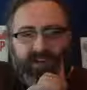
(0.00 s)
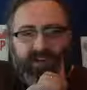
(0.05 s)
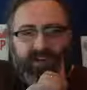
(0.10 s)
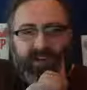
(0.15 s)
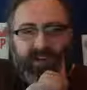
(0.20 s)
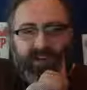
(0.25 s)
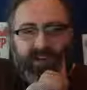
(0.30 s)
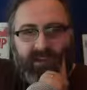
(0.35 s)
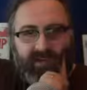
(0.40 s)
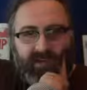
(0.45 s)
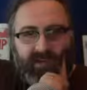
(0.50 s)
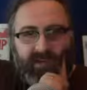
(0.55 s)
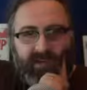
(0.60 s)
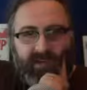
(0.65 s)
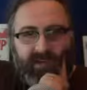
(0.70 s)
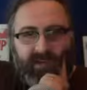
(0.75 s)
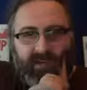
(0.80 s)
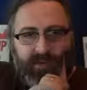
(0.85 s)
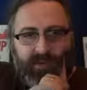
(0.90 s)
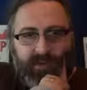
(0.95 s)
say to
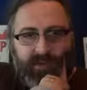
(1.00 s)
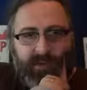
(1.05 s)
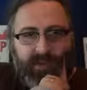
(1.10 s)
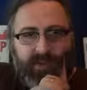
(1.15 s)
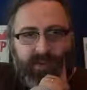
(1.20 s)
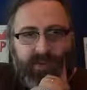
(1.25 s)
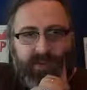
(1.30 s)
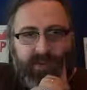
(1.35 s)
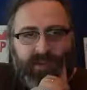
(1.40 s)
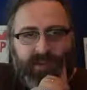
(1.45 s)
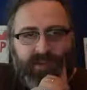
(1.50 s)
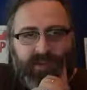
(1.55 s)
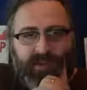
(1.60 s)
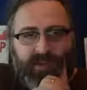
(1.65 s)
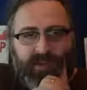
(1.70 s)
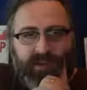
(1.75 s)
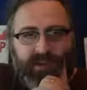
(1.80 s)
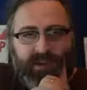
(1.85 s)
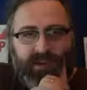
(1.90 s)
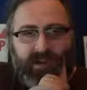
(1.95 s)
you
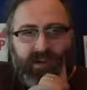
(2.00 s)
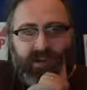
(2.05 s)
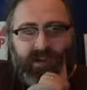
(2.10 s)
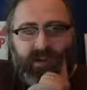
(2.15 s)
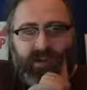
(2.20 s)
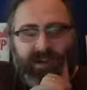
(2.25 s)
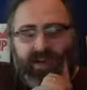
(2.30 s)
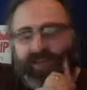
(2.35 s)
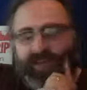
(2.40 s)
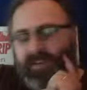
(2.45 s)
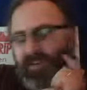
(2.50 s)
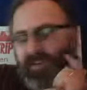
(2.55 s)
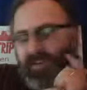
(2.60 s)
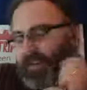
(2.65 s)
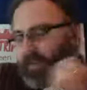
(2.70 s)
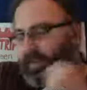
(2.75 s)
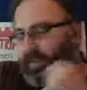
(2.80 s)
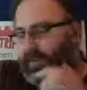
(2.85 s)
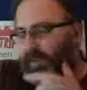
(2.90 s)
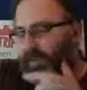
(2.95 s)

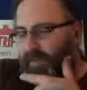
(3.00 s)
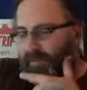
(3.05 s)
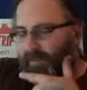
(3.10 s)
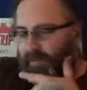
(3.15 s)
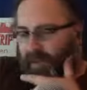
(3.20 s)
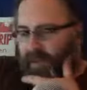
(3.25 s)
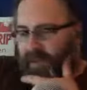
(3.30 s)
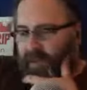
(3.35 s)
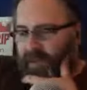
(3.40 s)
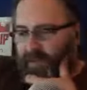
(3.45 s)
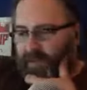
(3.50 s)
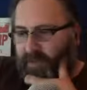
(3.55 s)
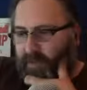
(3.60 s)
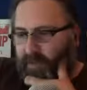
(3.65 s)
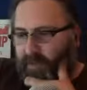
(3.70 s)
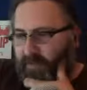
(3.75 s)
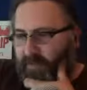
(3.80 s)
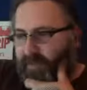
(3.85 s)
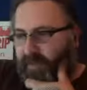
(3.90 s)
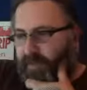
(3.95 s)
that
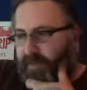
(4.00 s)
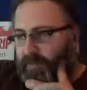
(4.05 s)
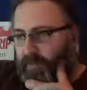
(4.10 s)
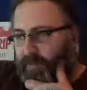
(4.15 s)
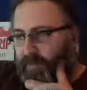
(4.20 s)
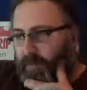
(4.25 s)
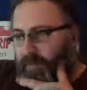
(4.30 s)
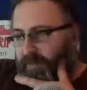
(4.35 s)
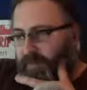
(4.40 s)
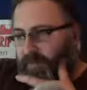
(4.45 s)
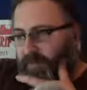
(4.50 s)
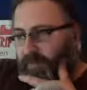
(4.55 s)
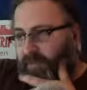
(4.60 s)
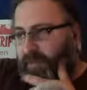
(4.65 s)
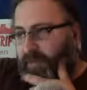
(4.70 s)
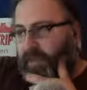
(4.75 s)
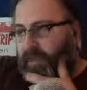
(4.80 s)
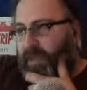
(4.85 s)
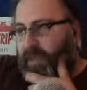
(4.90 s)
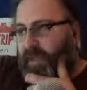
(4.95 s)
solipsism was
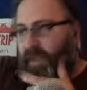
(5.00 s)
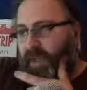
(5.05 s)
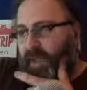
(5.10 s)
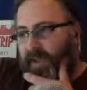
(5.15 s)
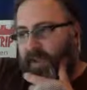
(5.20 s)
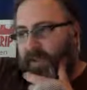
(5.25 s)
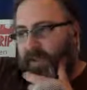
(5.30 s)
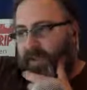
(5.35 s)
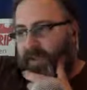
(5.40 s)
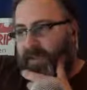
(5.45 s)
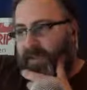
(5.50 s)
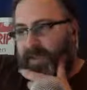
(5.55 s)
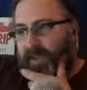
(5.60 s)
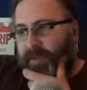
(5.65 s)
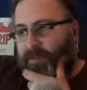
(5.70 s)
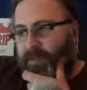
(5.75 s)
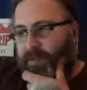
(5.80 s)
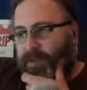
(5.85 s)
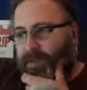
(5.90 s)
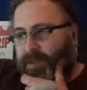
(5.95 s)
the
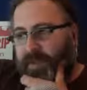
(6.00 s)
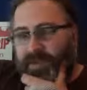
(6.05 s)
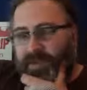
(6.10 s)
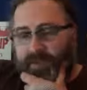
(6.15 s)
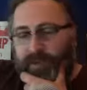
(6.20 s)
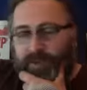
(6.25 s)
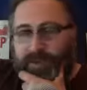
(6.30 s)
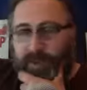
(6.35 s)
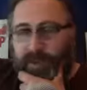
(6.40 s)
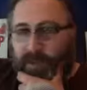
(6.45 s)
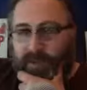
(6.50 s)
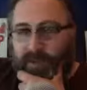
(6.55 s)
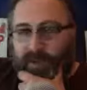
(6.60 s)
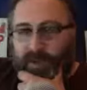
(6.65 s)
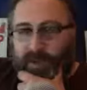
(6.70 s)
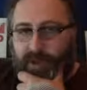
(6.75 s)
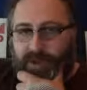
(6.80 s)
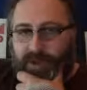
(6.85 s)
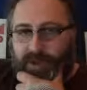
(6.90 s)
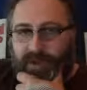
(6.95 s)
impression that there are no other
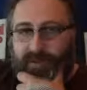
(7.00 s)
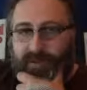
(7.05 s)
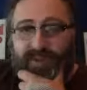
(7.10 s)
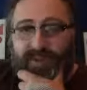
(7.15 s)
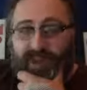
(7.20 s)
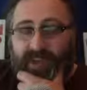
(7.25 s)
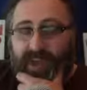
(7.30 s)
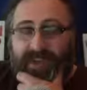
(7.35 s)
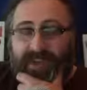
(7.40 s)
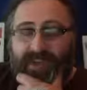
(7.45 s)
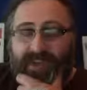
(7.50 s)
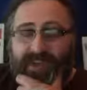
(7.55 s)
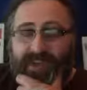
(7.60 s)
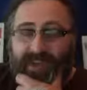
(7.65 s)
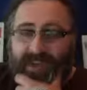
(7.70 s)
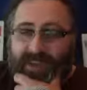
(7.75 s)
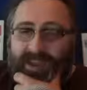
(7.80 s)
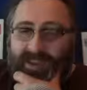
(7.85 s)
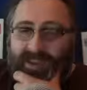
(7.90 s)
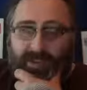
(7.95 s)
conscious minds. I
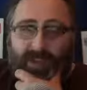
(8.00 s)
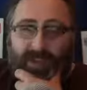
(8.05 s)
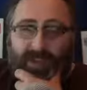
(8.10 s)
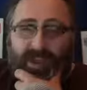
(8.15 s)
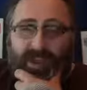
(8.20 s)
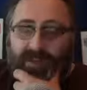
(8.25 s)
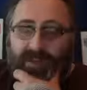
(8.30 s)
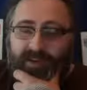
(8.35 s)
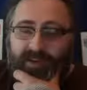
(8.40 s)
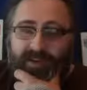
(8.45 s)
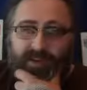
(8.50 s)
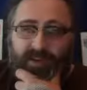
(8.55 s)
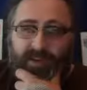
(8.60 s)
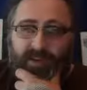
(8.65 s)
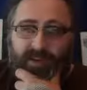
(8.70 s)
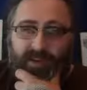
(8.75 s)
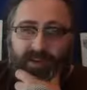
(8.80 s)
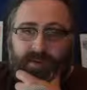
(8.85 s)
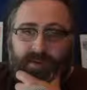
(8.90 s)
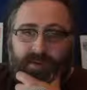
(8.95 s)
clearly explained it to
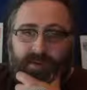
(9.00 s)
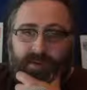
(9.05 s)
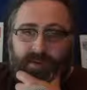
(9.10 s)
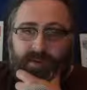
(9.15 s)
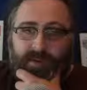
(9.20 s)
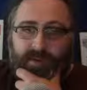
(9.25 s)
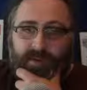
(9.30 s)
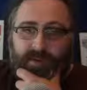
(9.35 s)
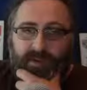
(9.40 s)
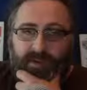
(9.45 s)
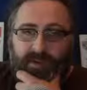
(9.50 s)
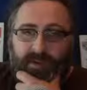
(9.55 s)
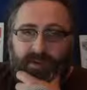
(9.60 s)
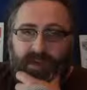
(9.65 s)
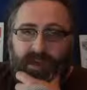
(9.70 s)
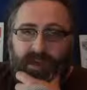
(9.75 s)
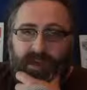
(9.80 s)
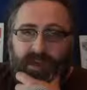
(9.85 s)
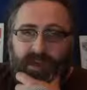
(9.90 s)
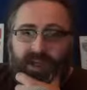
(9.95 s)
you,
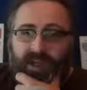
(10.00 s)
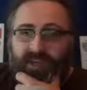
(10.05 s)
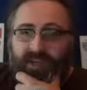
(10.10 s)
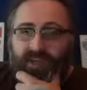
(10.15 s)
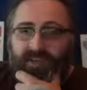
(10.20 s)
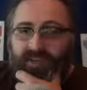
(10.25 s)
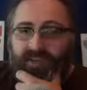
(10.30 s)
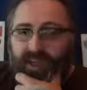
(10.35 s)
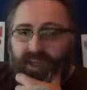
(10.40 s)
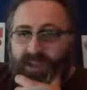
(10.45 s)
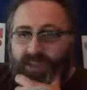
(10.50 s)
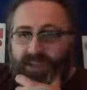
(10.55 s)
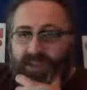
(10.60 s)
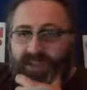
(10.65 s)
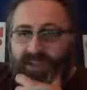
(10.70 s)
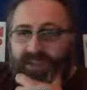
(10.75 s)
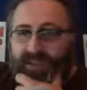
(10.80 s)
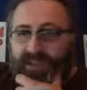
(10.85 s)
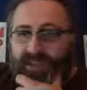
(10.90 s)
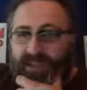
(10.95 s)
and now you're saying that
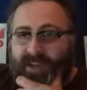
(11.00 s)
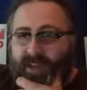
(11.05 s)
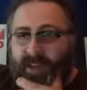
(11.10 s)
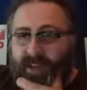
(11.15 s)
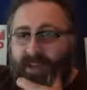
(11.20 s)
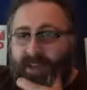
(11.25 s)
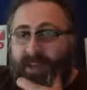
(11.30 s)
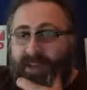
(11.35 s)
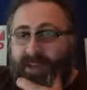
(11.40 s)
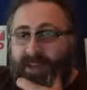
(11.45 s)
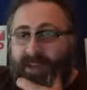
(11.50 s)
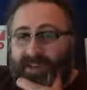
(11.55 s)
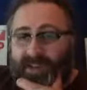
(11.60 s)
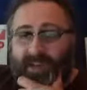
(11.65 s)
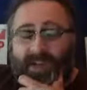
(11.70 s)
I didn't. Now I did.